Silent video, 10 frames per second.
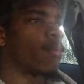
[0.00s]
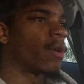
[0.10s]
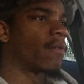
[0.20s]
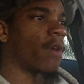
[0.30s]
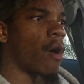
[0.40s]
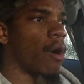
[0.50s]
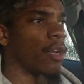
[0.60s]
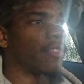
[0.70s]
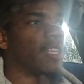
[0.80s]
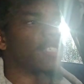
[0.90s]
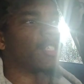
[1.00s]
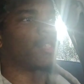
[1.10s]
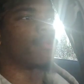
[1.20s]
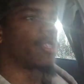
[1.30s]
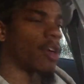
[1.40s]
rid of all the things that
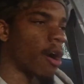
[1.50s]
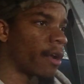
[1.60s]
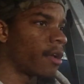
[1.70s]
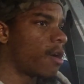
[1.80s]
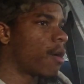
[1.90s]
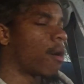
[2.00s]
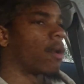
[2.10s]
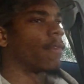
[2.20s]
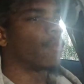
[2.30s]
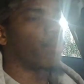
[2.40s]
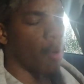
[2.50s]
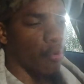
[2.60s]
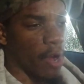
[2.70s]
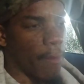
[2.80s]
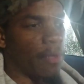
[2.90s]
you were taught, all of the
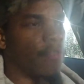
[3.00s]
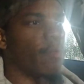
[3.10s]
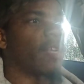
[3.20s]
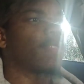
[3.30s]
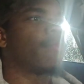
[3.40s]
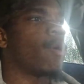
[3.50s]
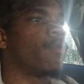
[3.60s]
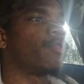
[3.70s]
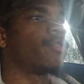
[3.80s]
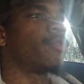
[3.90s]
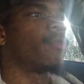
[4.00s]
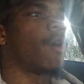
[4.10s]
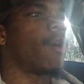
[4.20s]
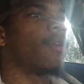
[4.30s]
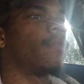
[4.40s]
programming you've been exposed to,
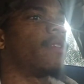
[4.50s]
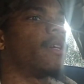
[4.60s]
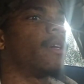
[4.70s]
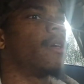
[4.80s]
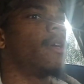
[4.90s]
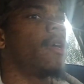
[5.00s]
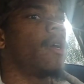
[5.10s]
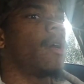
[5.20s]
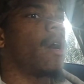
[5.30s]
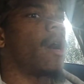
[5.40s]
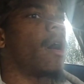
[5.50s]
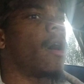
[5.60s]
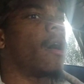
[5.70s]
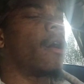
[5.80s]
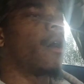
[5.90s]
all of the
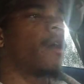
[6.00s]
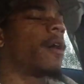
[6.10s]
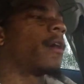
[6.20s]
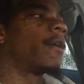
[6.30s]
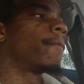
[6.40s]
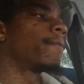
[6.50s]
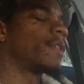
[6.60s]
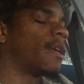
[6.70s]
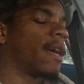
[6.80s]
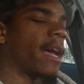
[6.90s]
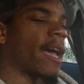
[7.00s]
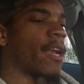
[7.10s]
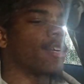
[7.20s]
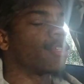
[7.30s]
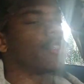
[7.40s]
uh uh I had
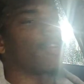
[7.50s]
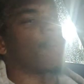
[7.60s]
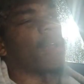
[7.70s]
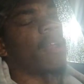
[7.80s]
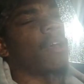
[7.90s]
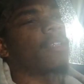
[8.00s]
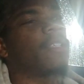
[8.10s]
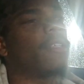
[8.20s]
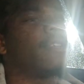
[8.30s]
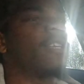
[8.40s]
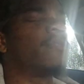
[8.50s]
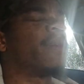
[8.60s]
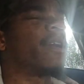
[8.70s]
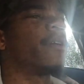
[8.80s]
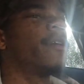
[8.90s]
another term but I lost it. It doesn't
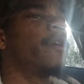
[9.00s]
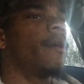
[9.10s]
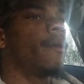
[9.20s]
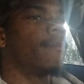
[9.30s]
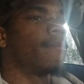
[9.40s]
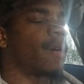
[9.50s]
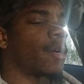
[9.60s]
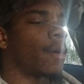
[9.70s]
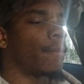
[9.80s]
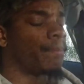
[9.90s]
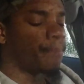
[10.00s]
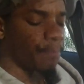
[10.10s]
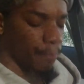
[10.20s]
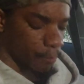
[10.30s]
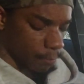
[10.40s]
matter. But um
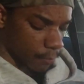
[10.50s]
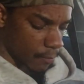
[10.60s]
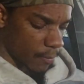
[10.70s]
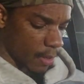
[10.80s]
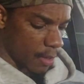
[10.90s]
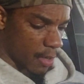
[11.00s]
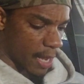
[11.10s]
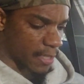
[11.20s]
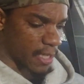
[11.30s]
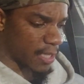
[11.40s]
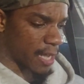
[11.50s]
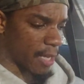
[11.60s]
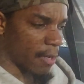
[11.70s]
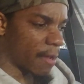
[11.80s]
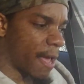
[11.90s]
it's
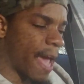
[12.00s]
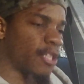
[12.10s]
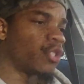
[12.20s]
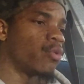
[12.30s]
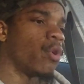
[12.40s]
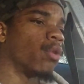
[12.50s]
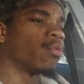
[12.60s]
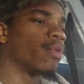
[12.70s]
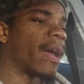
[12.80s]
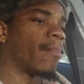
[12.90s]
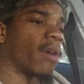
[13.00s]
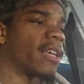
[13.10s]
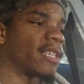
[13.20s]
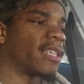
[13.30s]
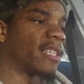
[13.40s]
like as you go through that
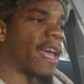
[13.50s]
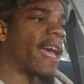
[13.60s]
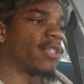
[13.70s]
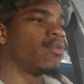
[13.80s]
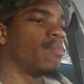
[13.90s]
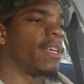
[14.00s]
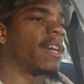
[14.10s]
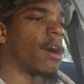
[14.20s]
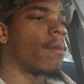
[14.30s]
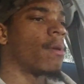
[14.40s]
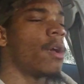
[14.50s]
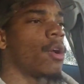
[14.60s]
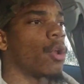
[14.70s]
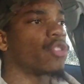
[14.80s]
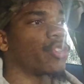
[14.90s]
process and as you become
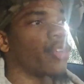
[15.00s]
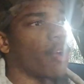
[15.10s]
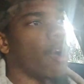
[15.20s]
closer to your